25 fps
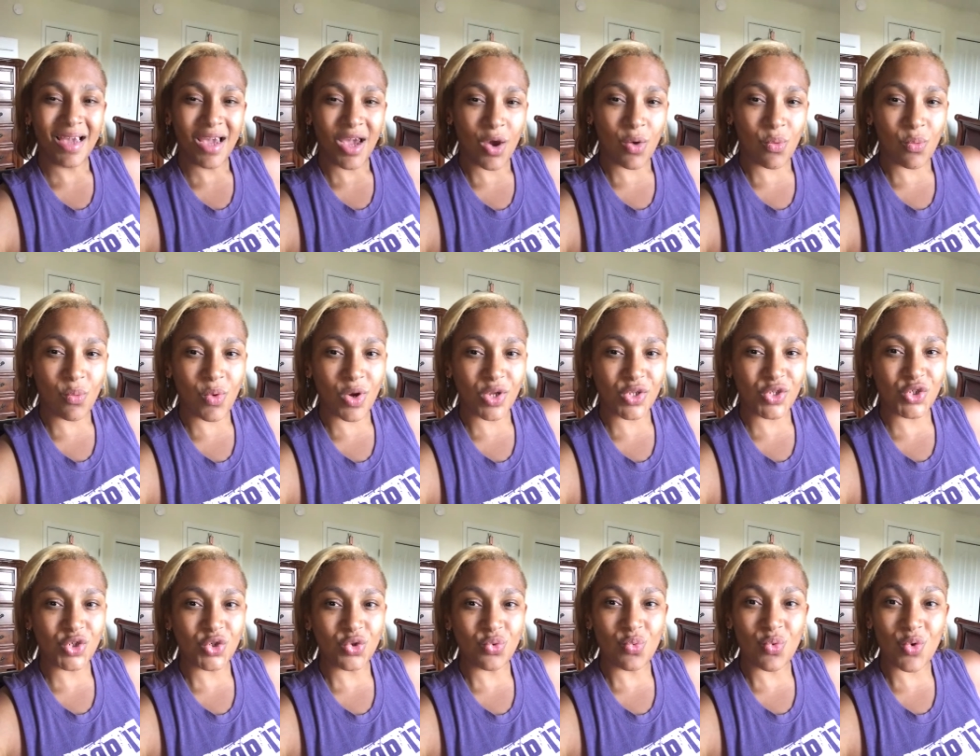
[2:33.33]
and
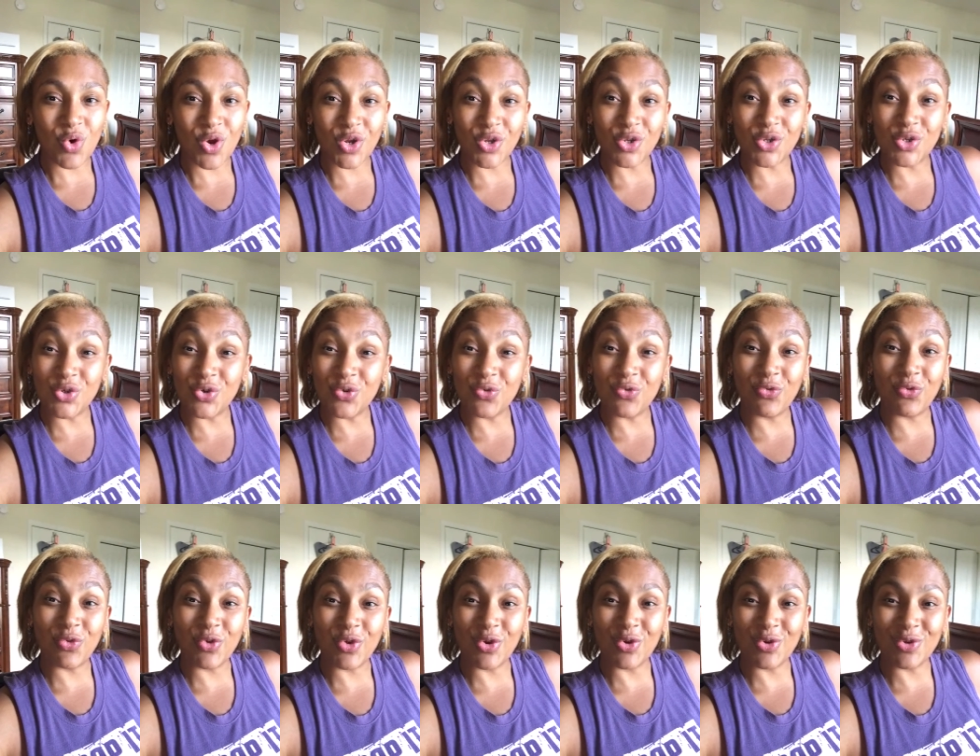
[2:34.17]
what you want to do
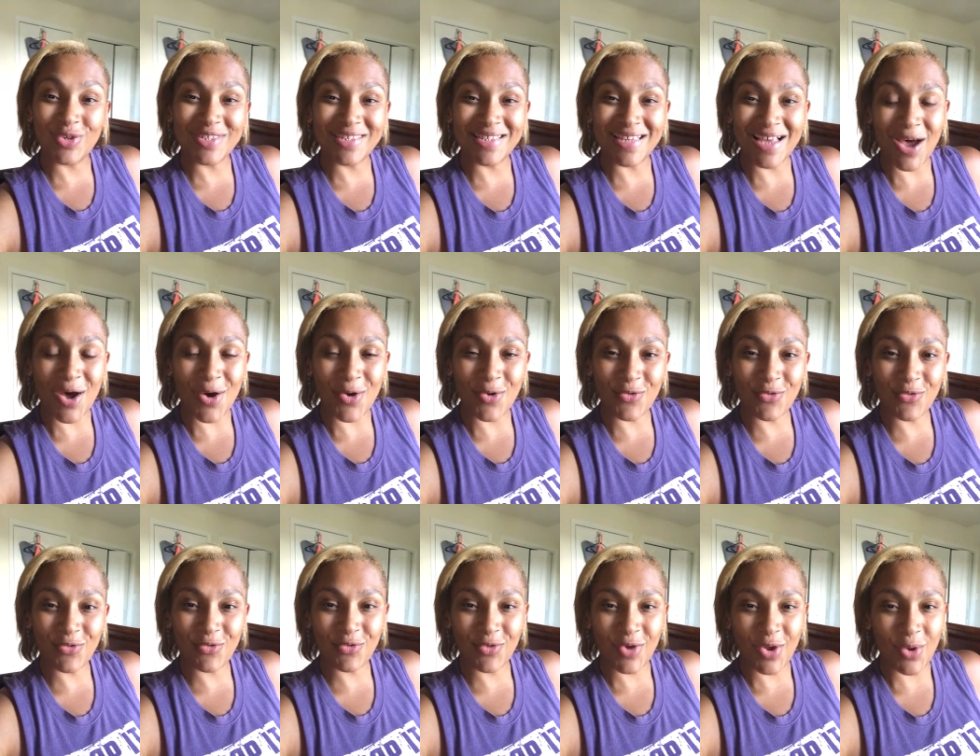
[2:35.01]
for
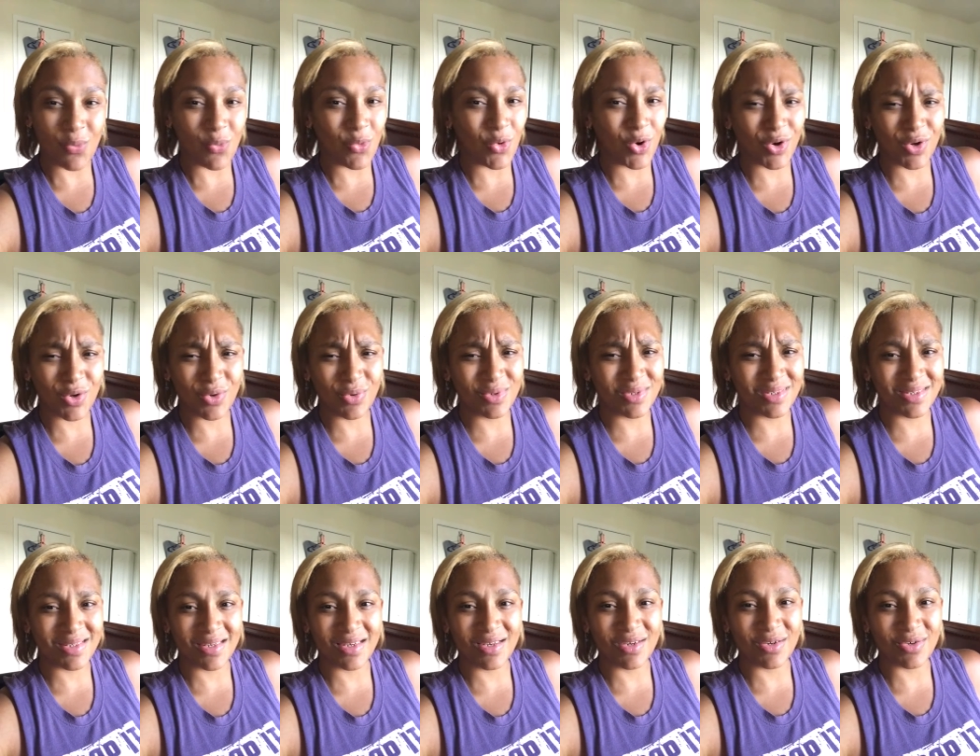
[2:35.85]
yourself and where do you
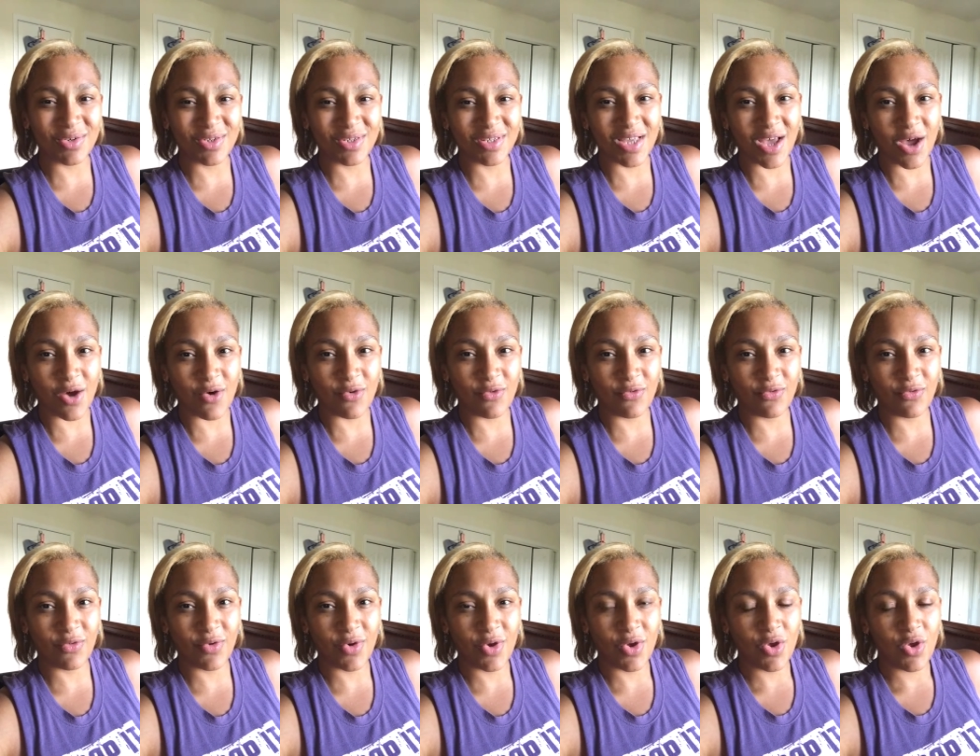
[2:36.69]
see
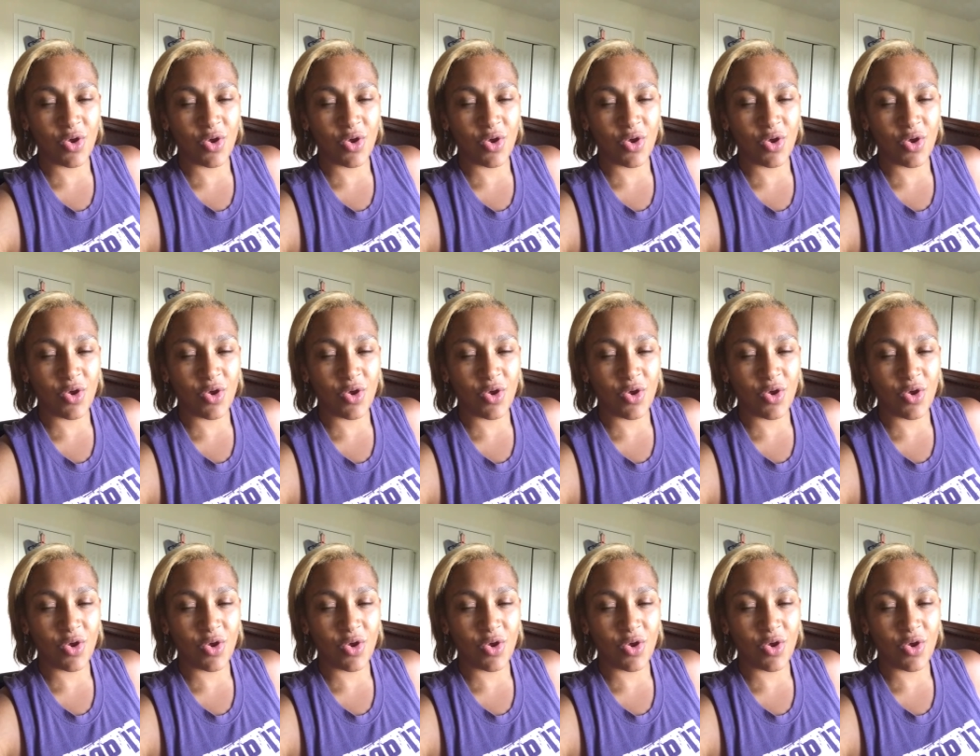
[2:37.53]
yourself.